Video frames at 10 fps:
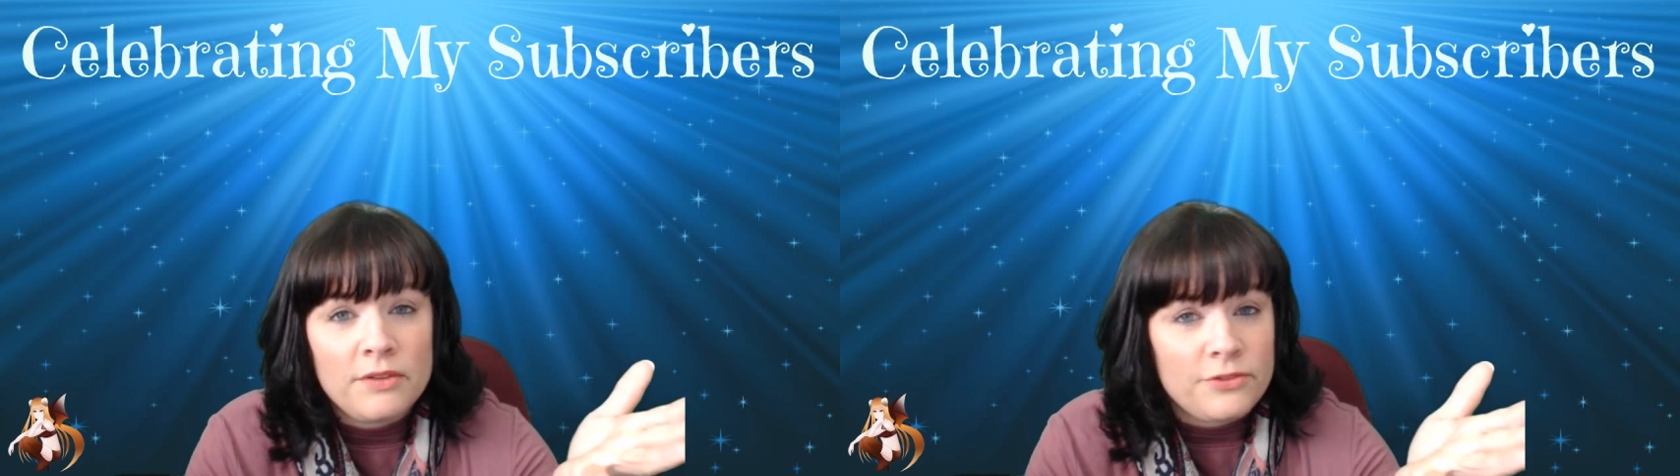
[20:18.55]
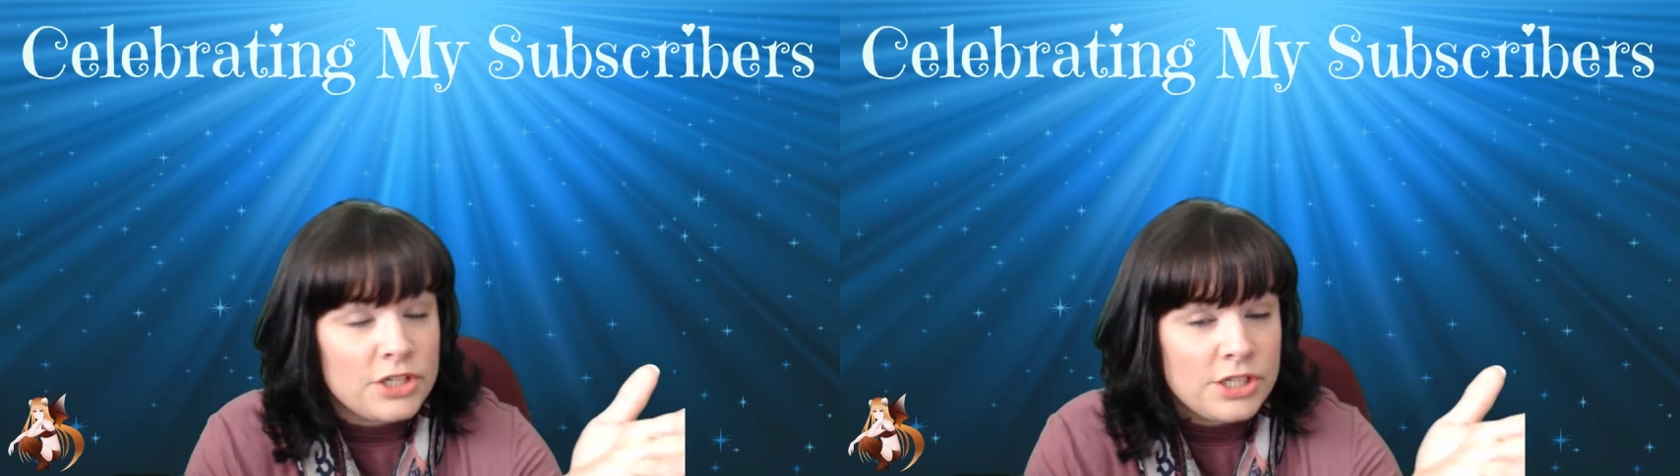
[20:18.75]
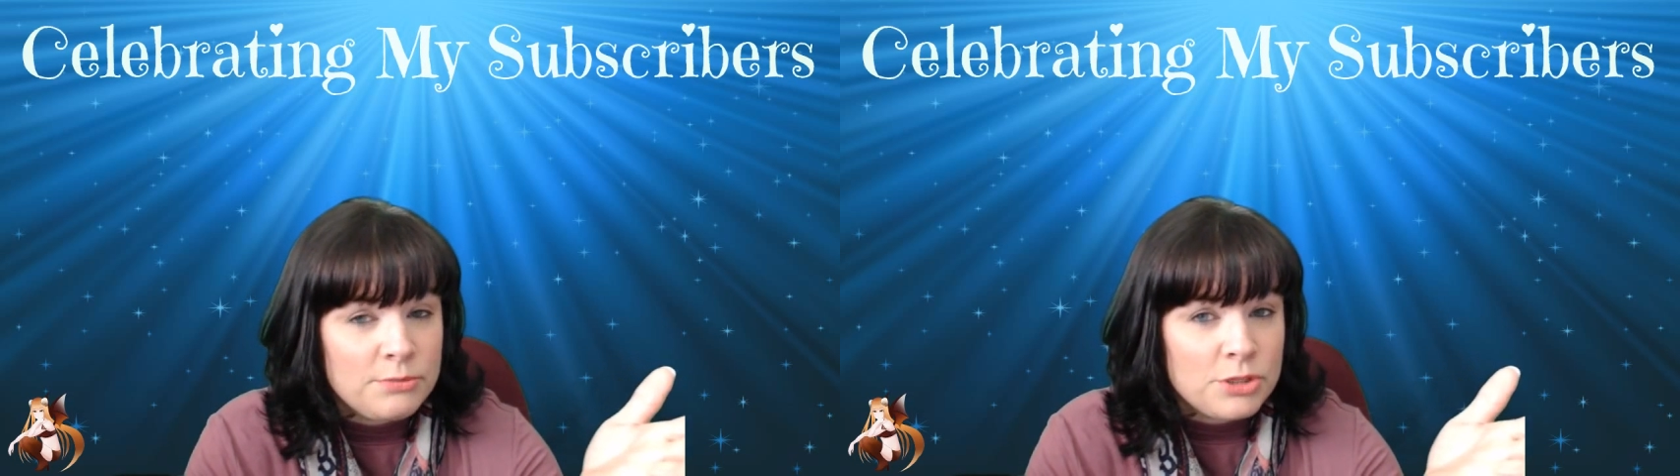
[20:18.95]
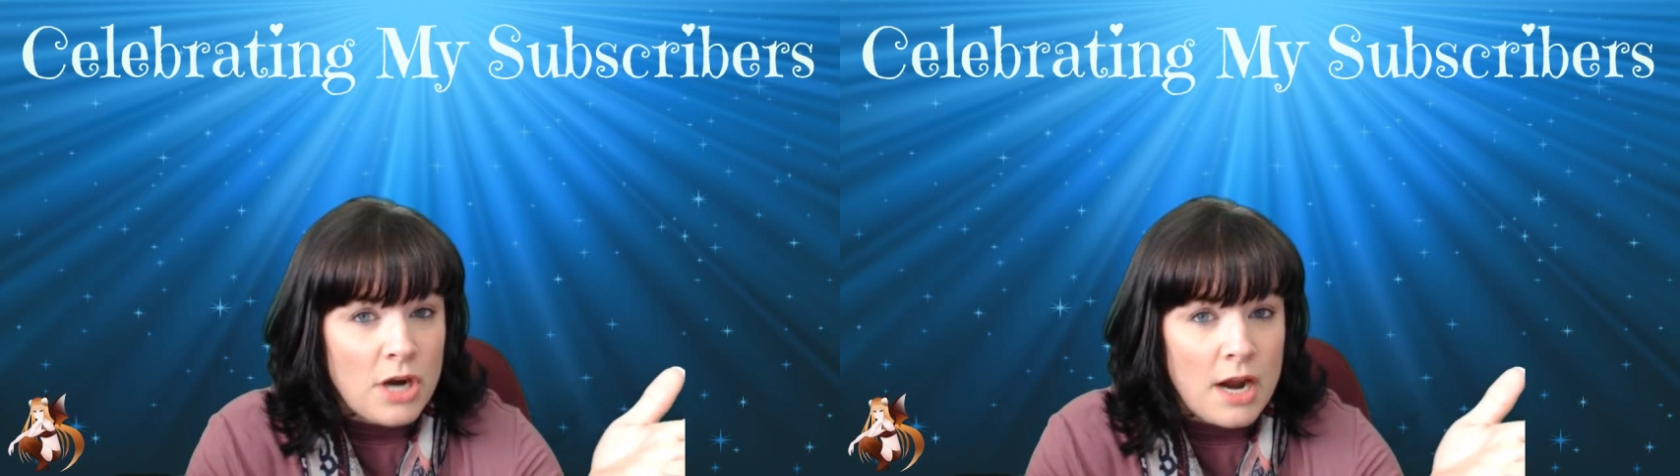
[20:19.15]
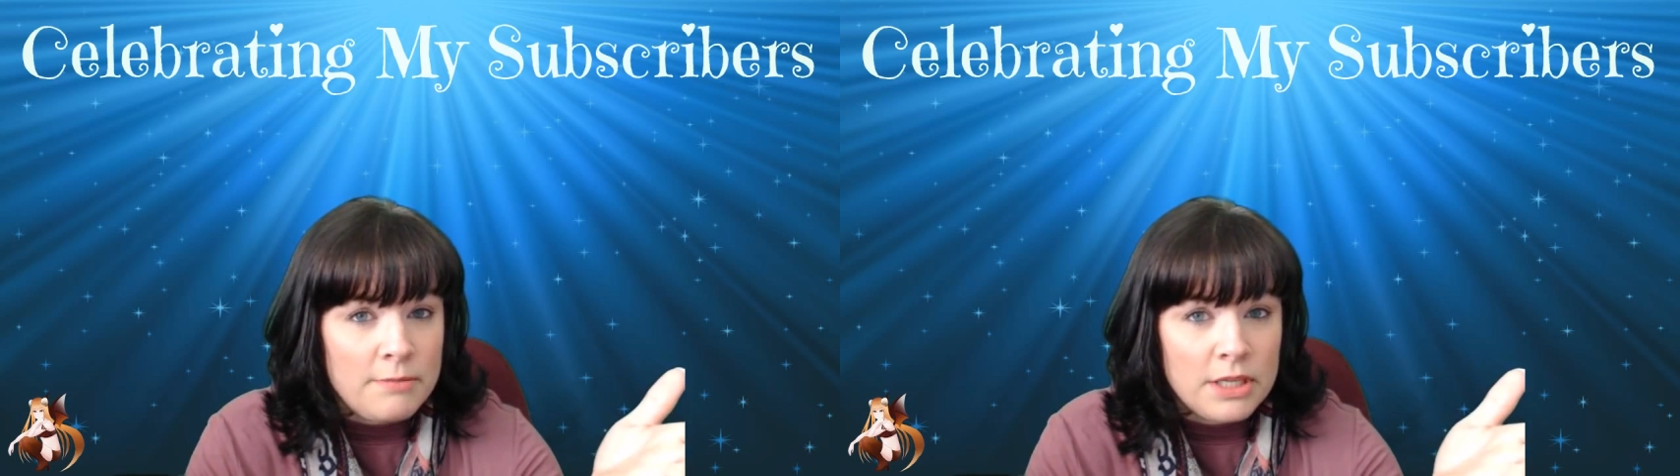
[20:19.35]
for
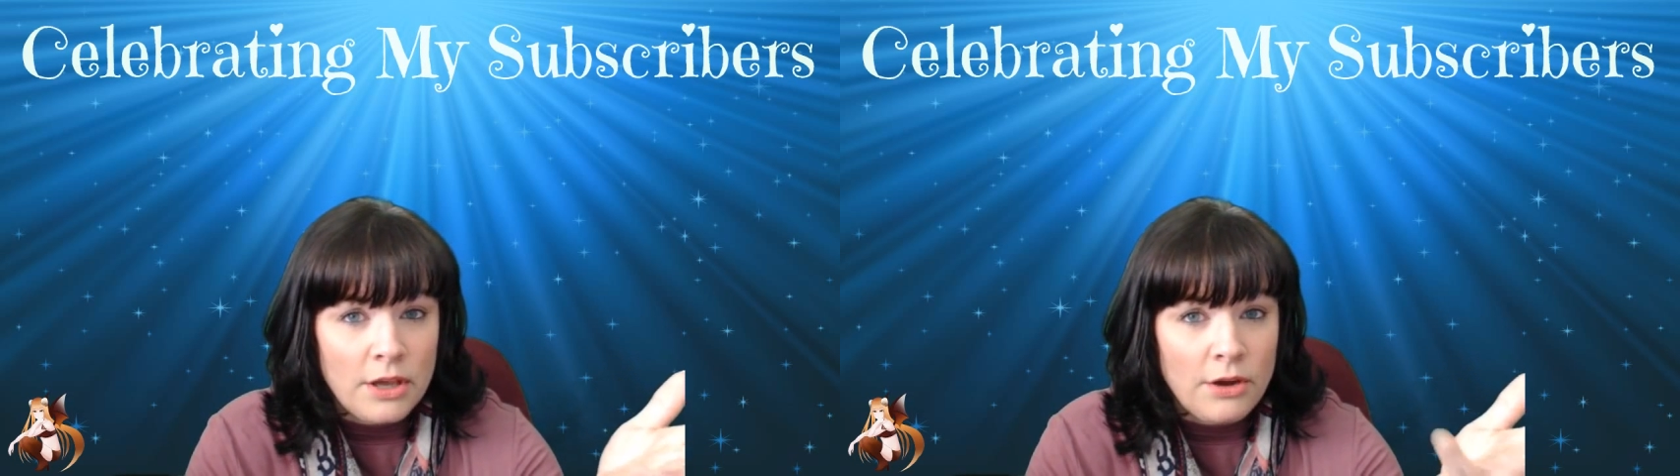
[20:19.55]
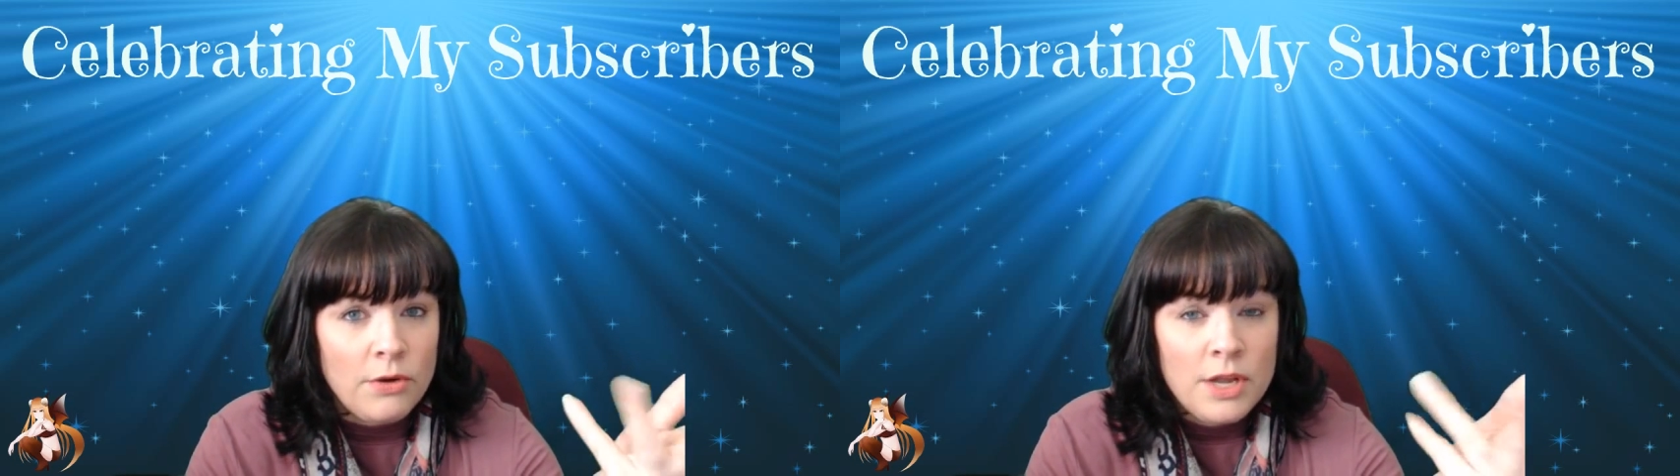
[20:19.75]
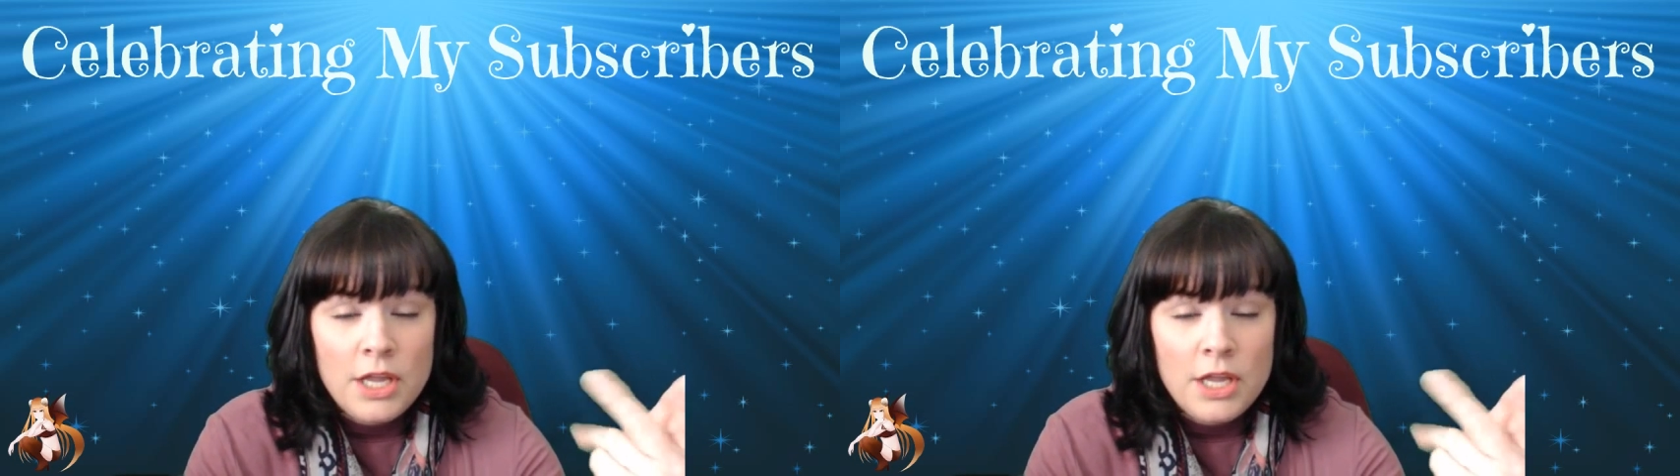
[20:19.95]
subscribing, though.